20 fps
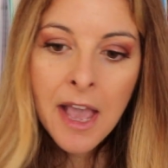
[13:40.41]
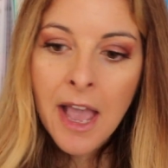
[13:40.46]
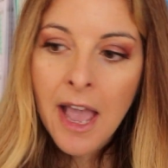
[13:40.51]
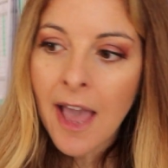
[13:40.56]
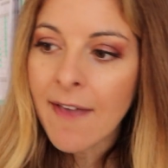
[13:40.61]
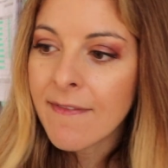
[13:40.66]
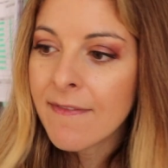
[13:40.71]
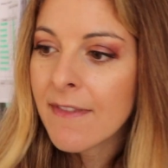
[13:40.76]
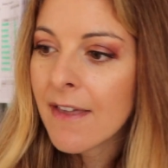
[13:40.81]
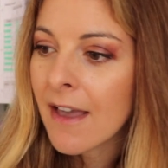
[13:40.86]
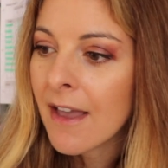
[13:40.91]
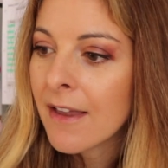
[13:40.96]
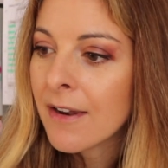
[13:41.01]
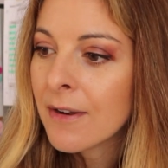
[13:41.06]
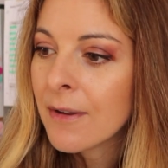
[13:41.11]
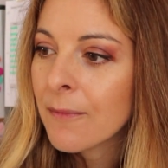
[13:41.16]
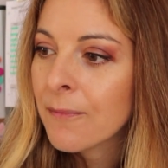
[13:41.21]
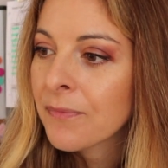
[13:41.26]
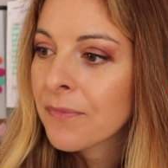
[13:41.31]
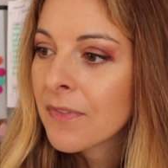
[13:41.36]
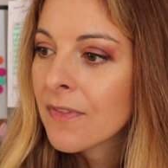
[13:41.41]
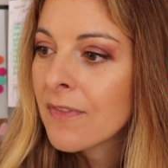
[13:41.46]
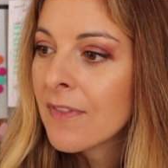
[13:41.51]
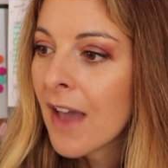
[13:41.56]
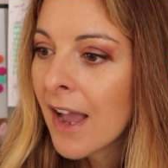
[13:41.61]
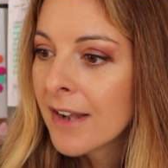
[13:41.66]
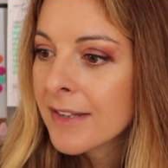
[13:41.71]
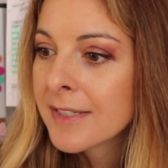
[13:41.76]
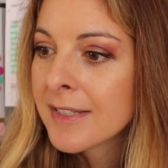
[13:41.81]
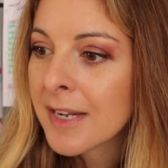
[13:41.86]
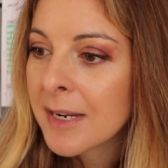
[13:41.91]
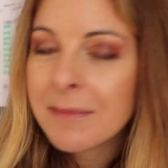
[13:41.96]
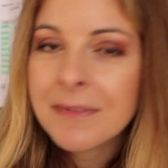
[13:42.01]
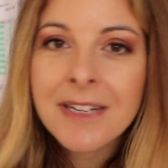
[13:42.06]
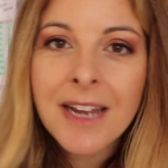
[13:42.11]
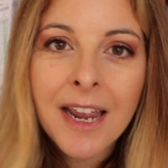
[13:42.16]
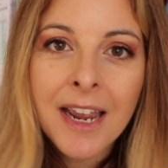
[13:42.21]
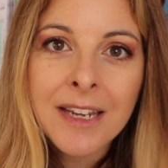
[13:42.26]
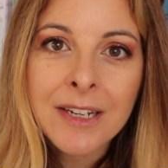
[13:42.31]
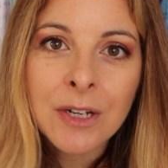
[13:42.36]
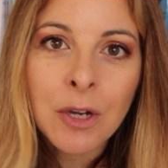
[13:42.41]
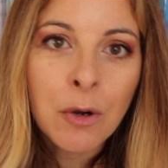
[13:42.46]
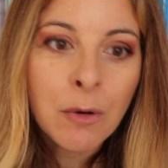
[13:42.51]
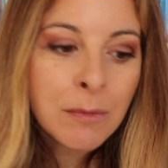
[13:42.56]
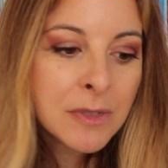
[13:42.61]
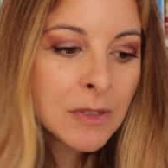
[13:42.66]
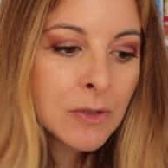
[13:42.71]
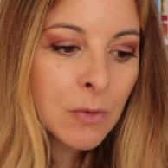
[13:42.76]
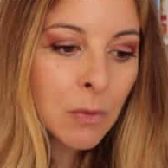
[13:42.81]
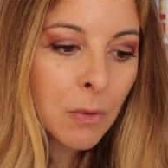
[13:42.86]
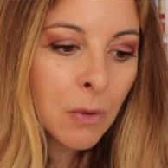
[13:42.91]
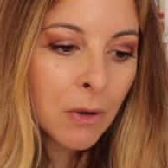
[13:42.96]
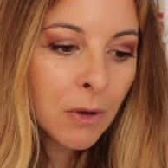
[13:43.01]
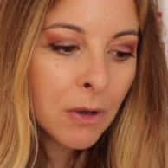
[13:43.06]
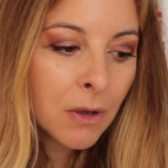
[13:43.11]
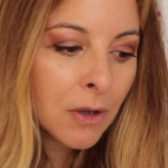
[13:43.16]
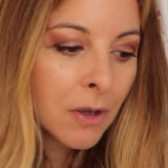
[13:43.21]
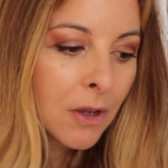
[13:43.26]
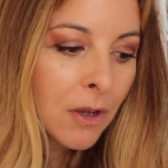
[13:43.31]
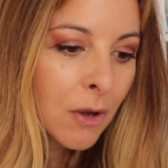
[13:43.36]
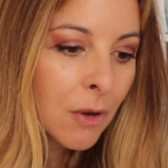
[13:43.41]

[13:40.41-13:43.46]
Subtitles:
and then that same day in homeschool,